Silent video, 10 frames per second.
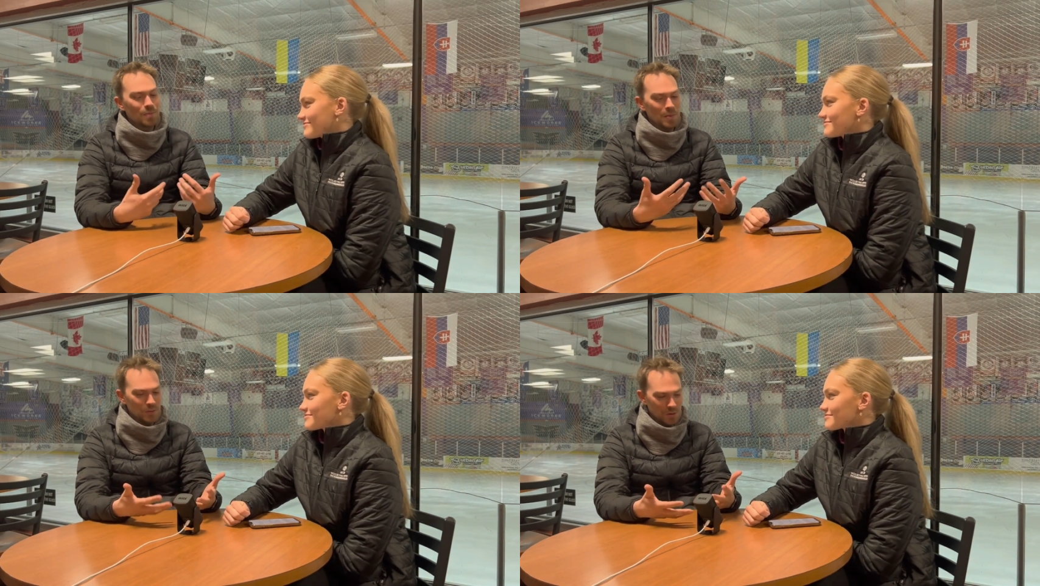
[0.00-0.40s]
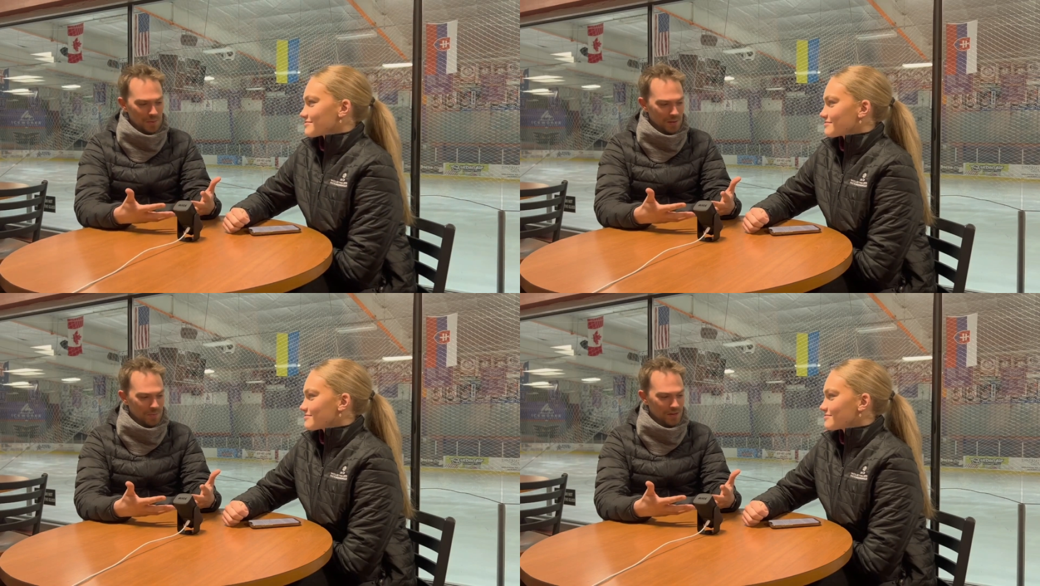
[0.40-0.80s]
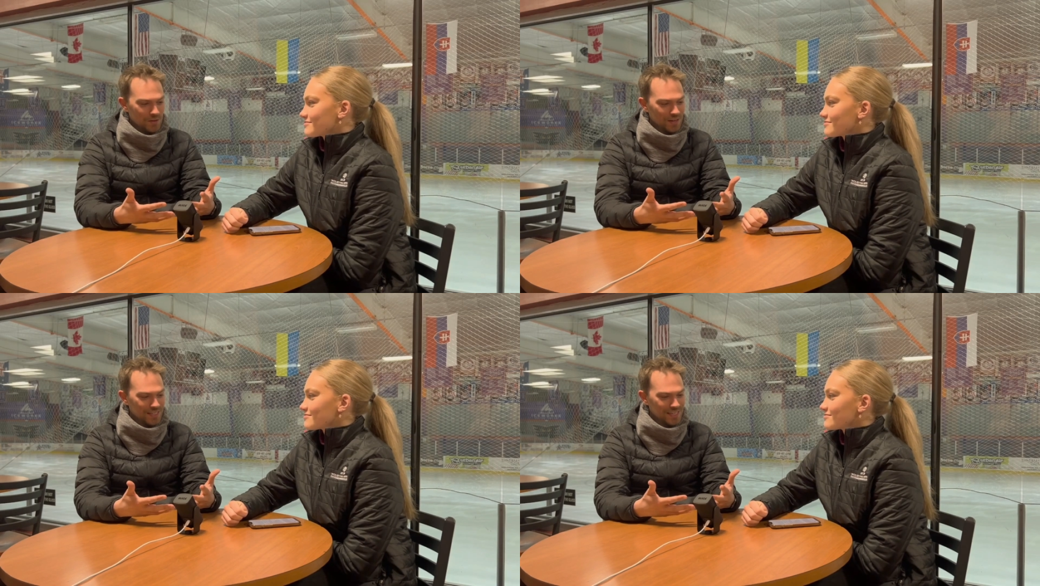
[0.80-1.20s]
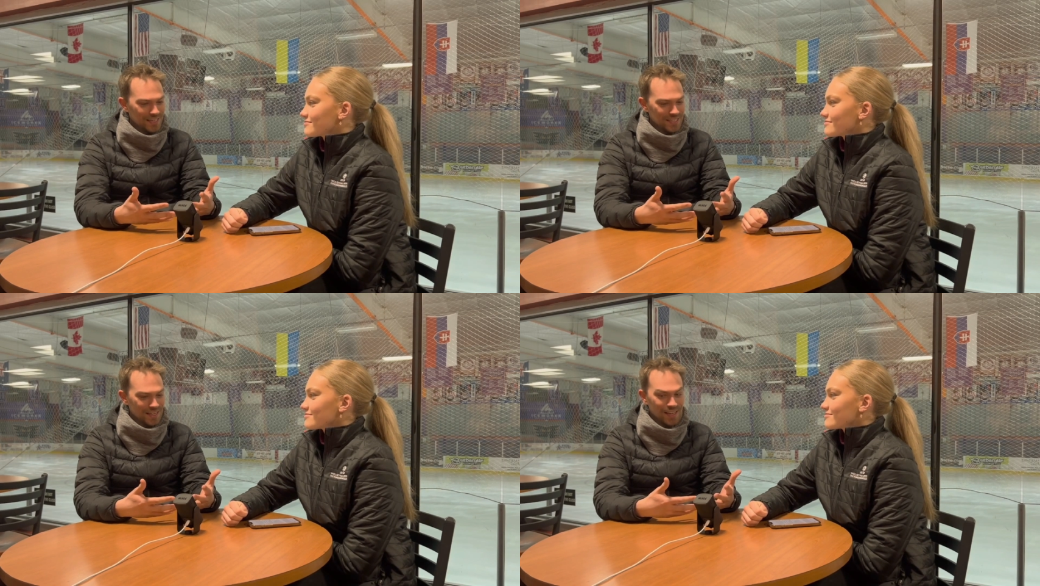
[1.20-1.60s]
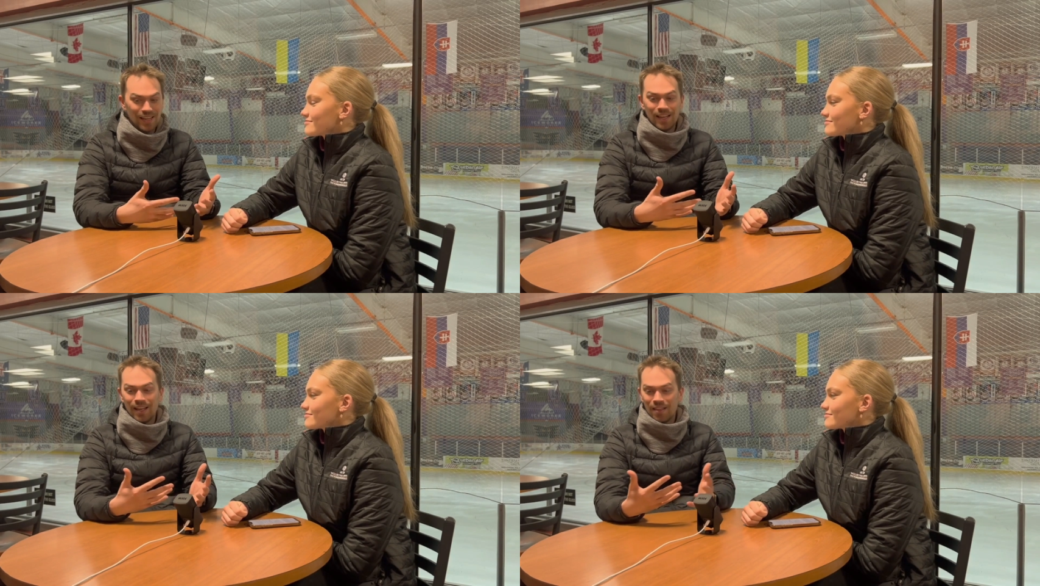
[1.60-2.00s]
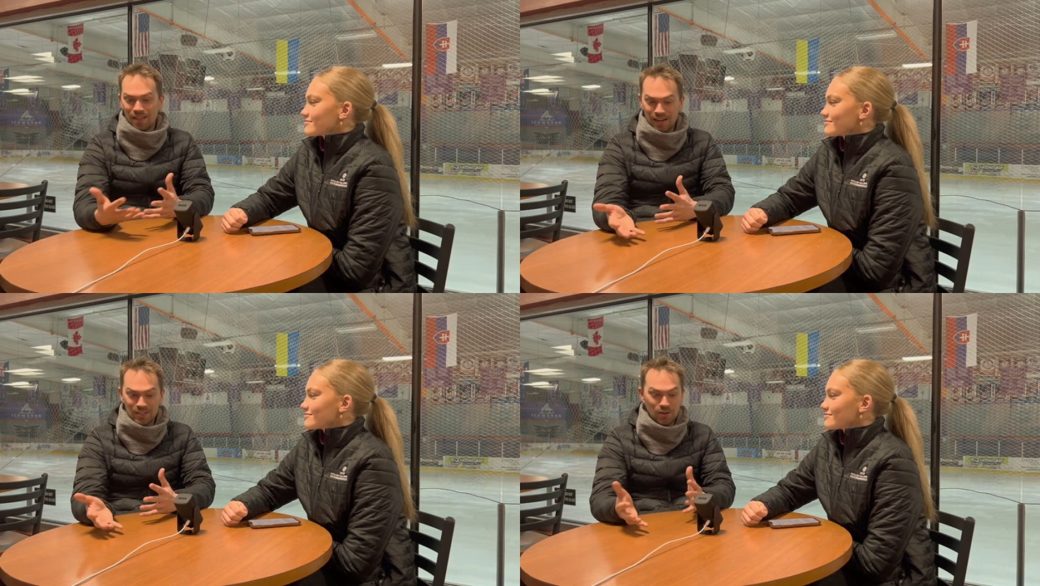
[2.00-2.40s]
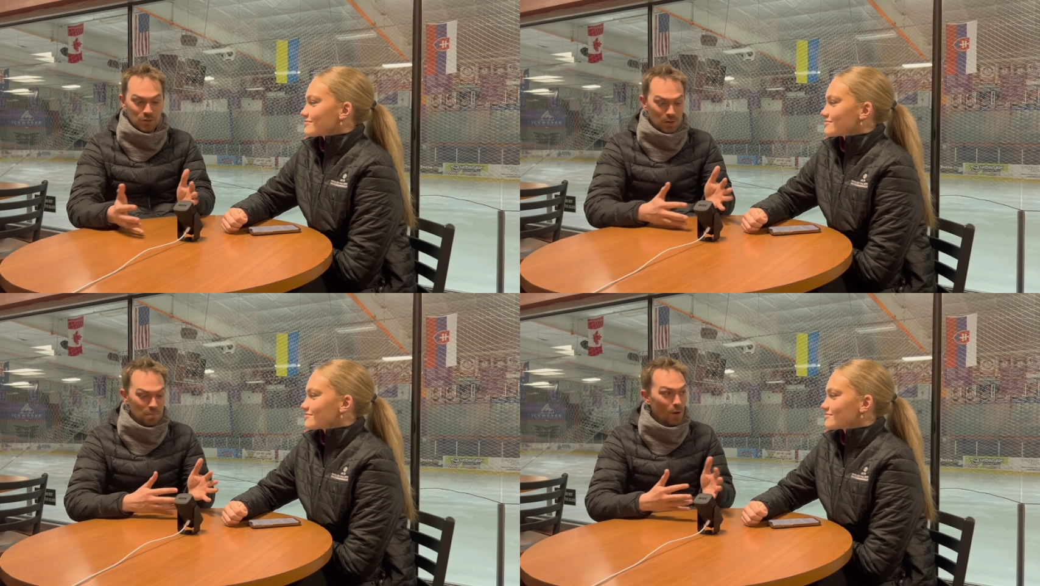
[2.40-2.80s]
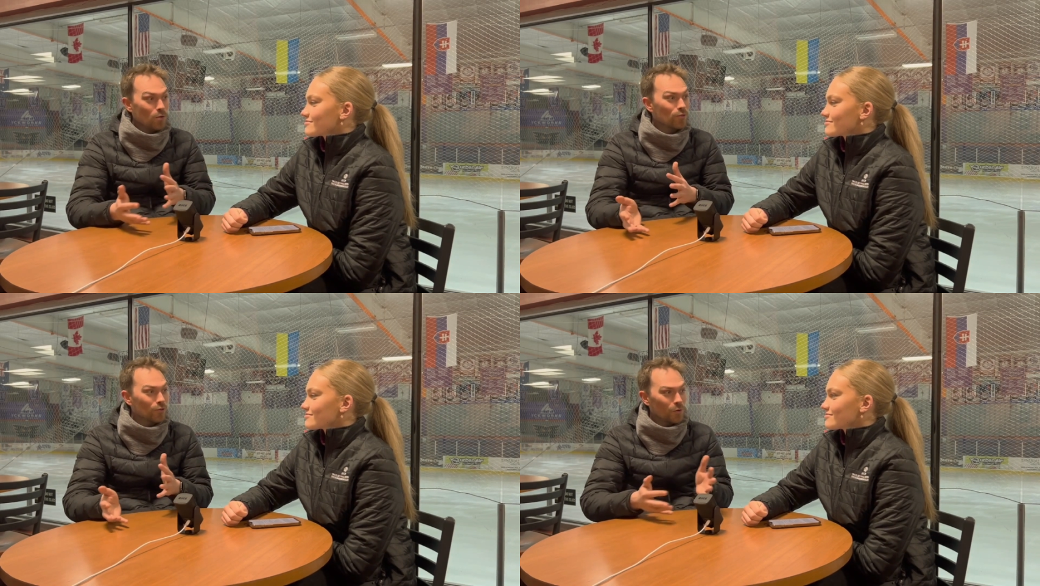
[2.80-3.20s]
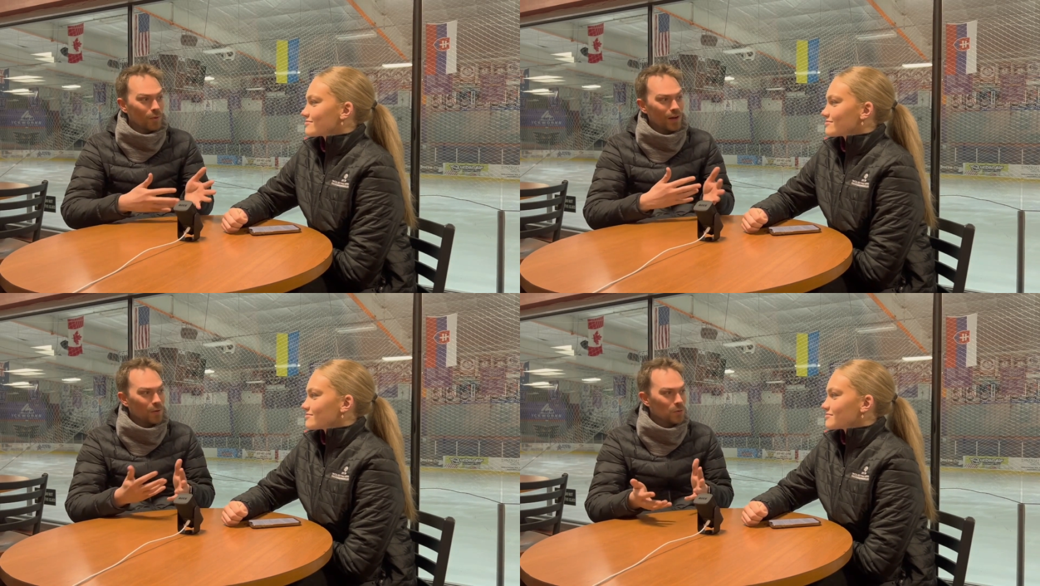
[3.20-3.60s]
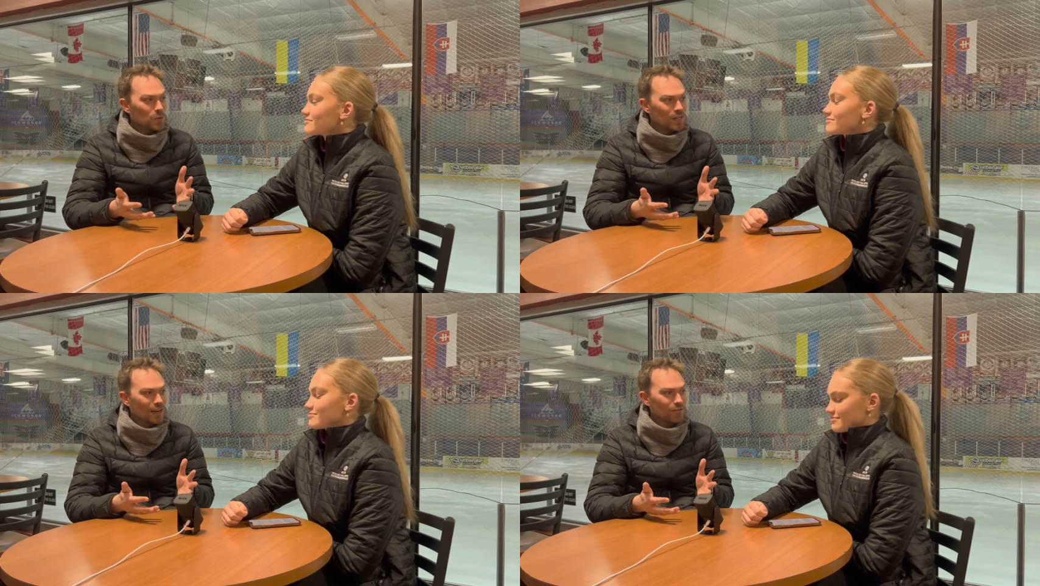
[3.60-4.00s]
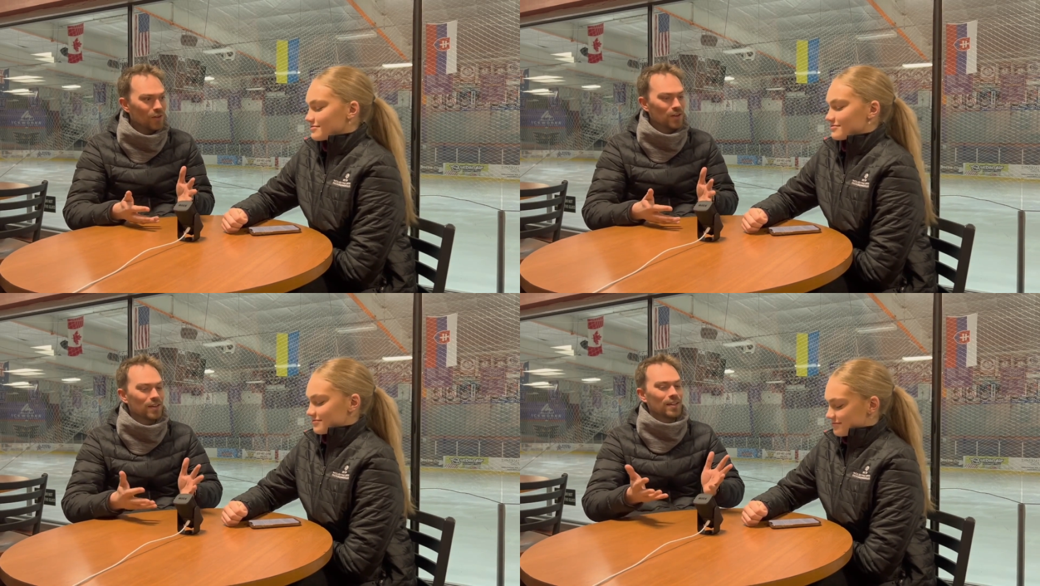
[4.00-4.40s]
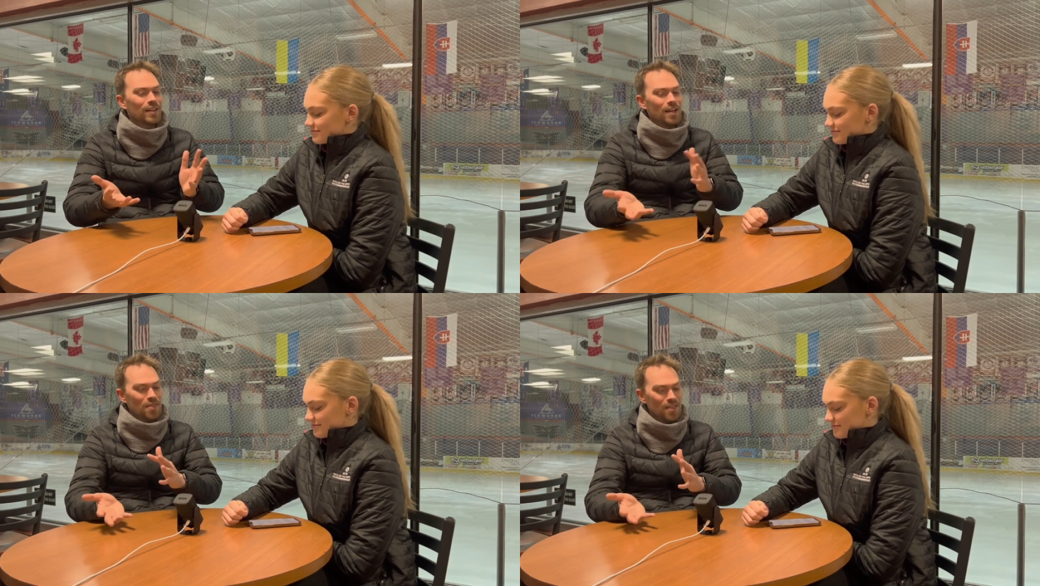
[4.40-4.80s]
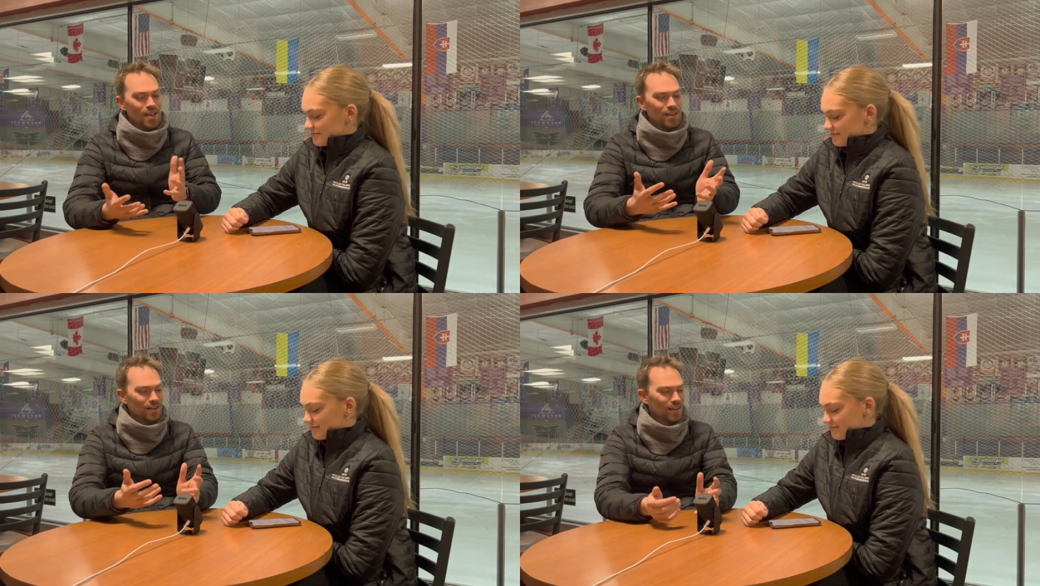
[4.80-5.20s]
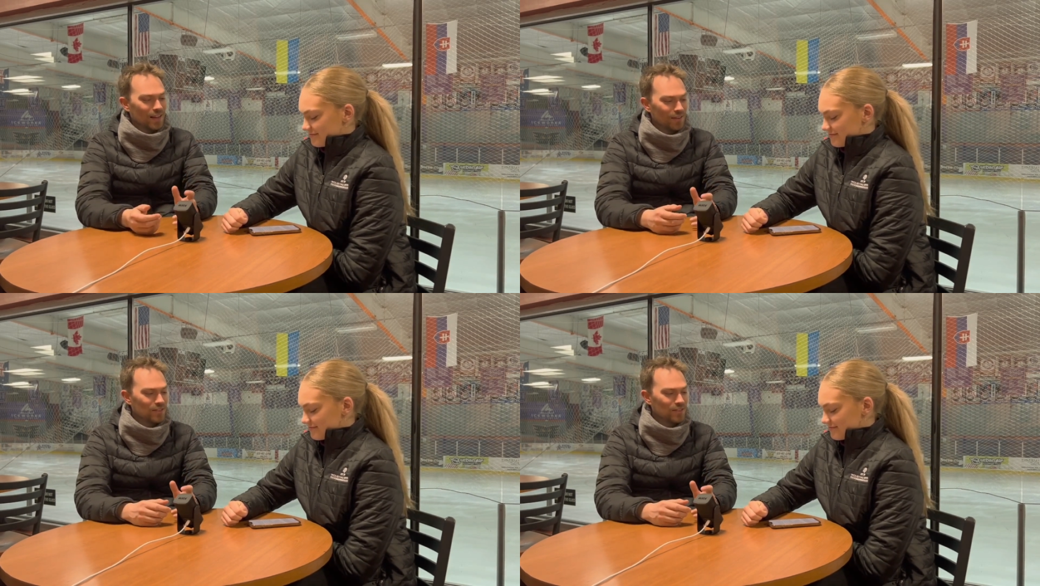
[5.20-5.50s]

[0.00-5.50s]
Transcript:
Speaker 1: So a lot of people told me I would be a good ice dancer. Then I started doing both for a while, which was kind of fun. And then I